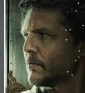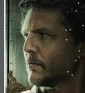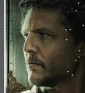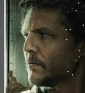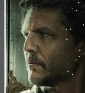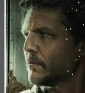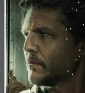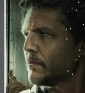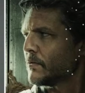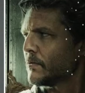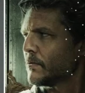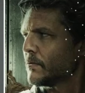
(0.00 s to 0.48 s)

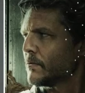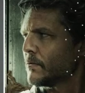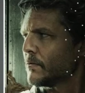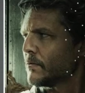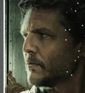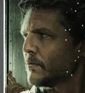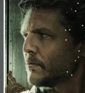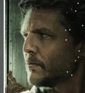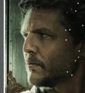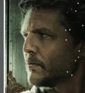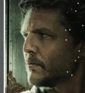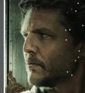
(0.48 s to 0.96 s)

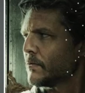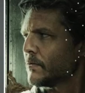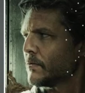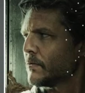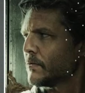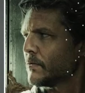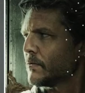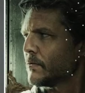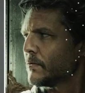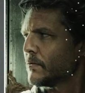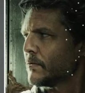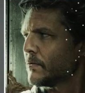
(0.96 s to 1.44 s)

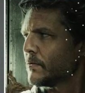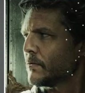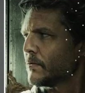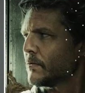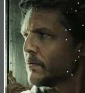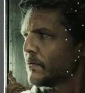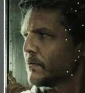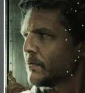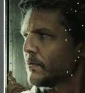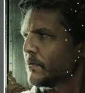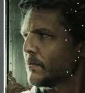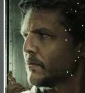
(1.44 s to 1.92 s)

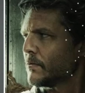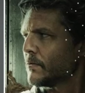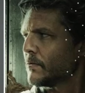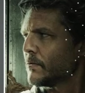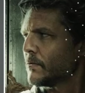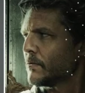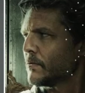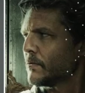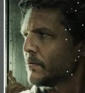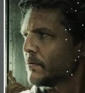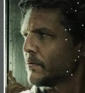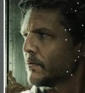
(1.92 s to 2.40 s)

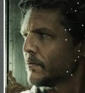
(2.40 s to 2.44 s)
(silent)